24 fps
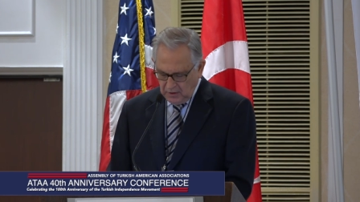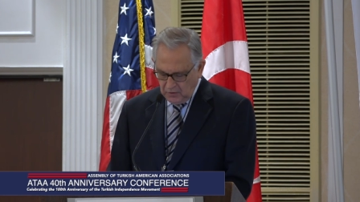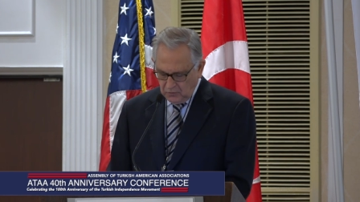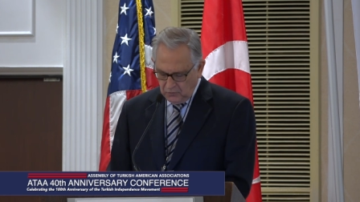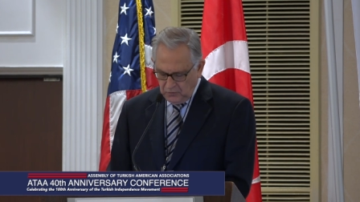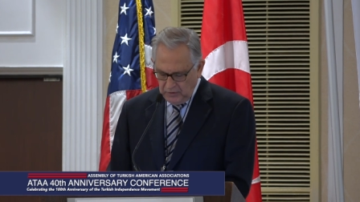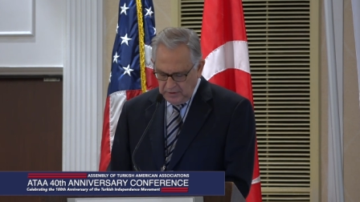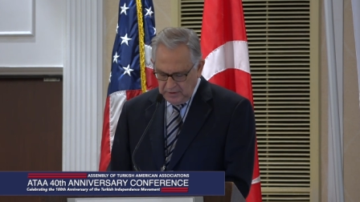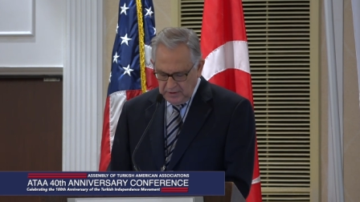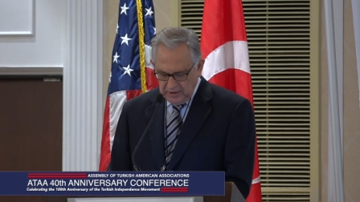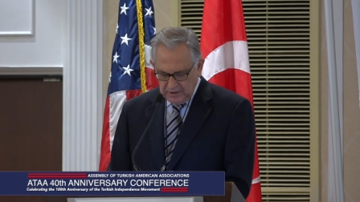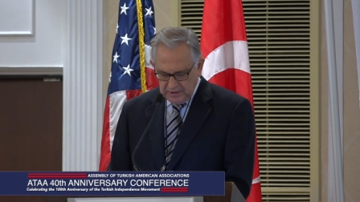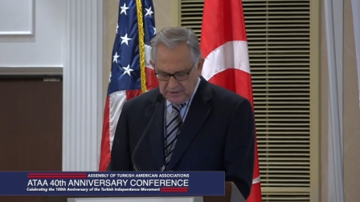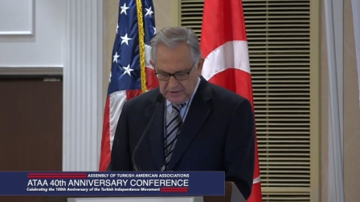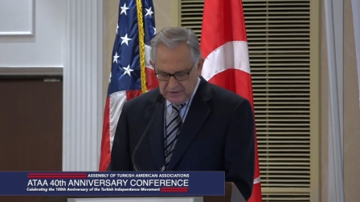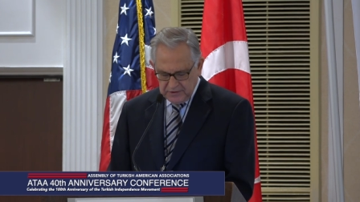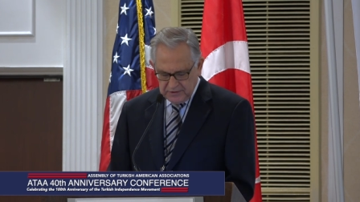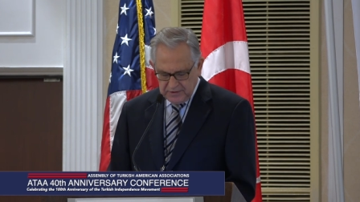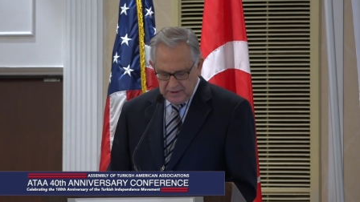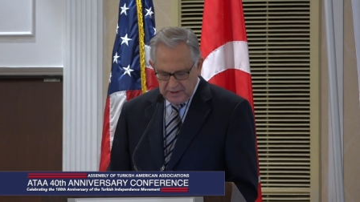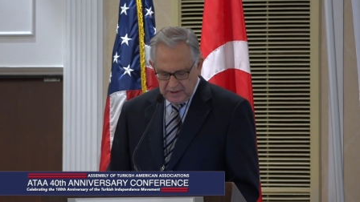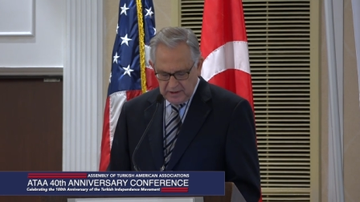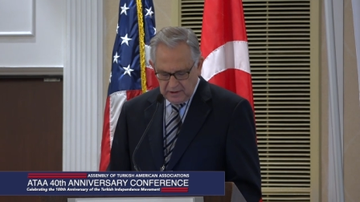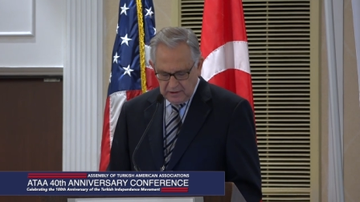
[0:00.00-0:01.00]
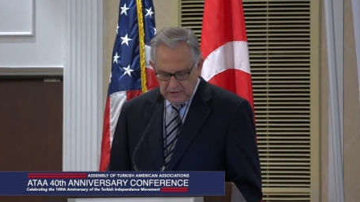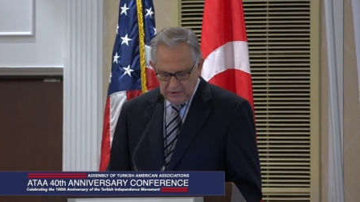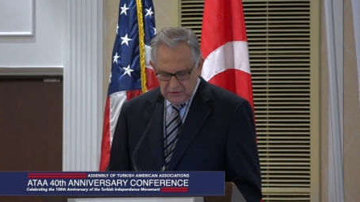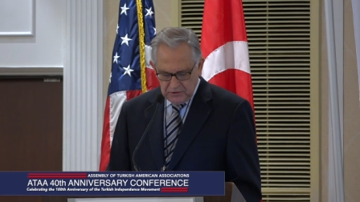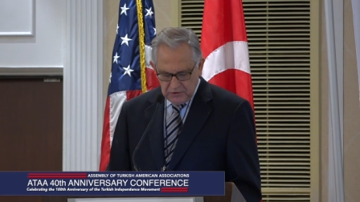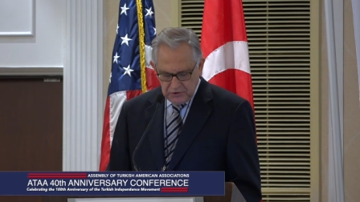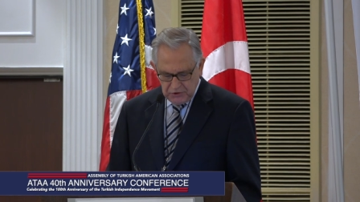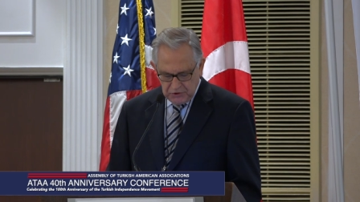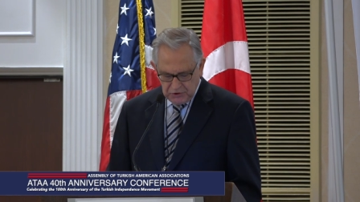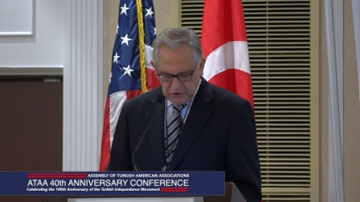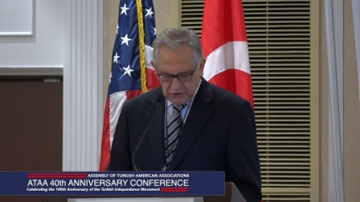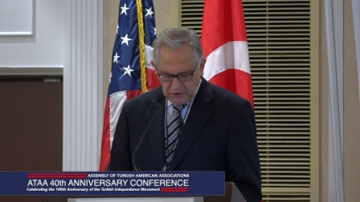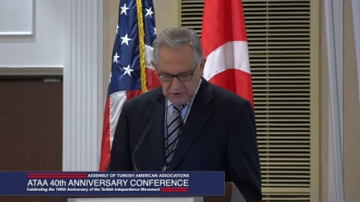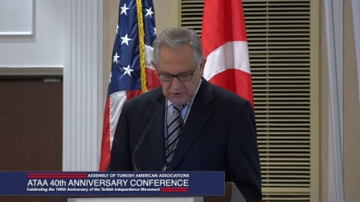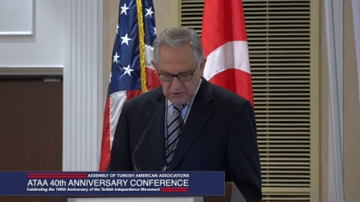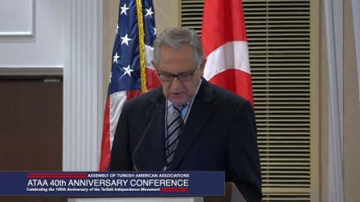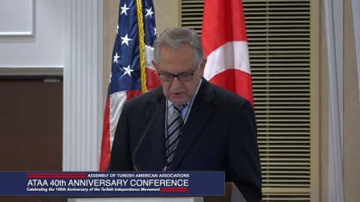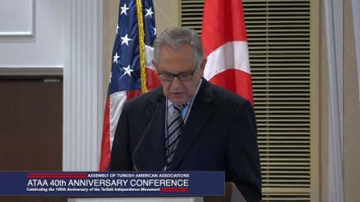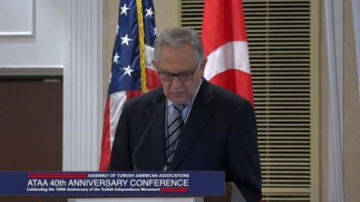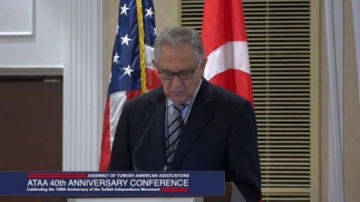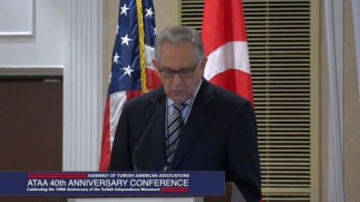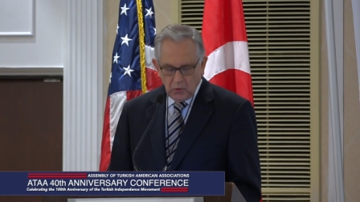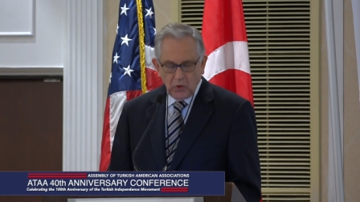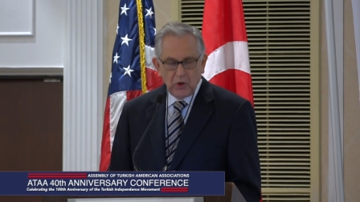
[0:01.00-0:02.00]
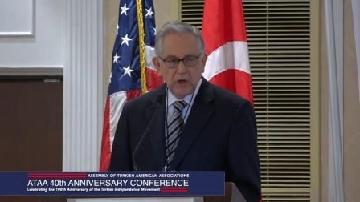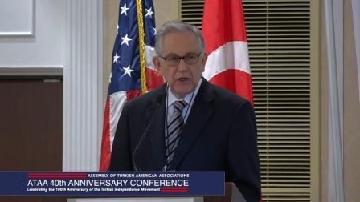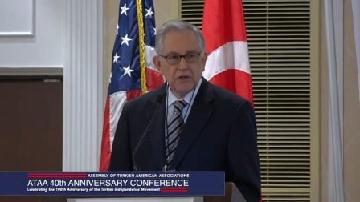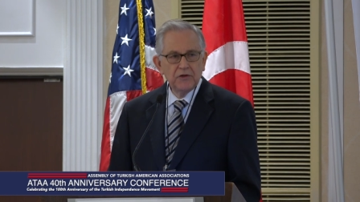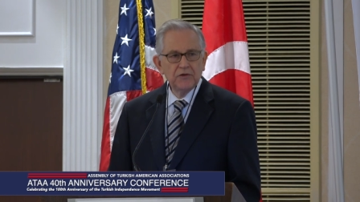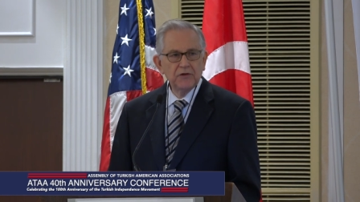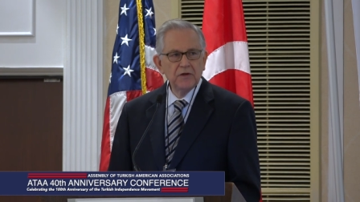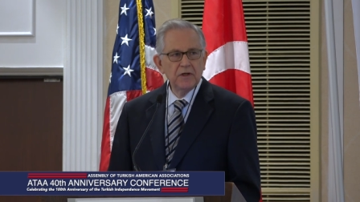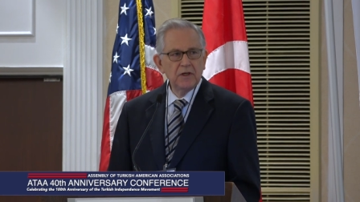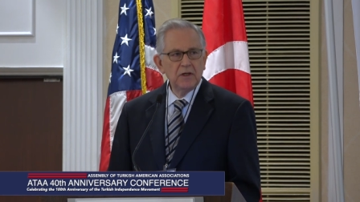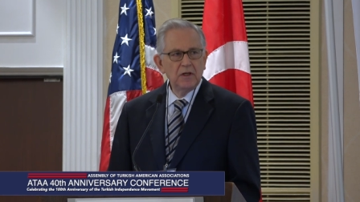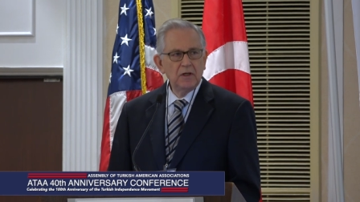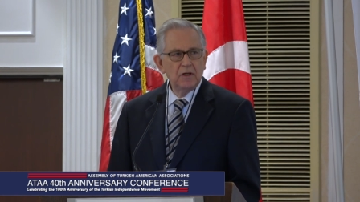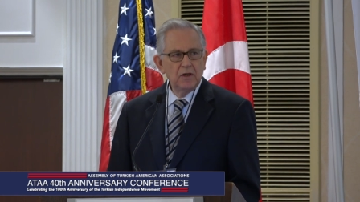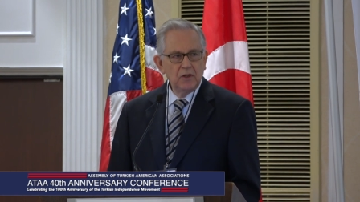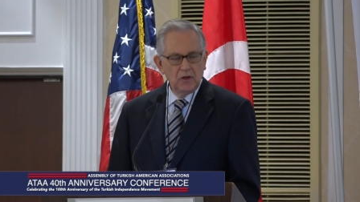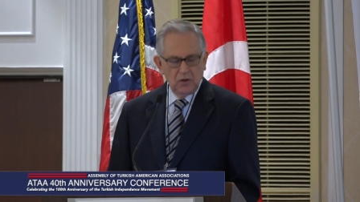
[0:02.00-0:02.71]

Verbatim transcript: whether it is their literature, poetry,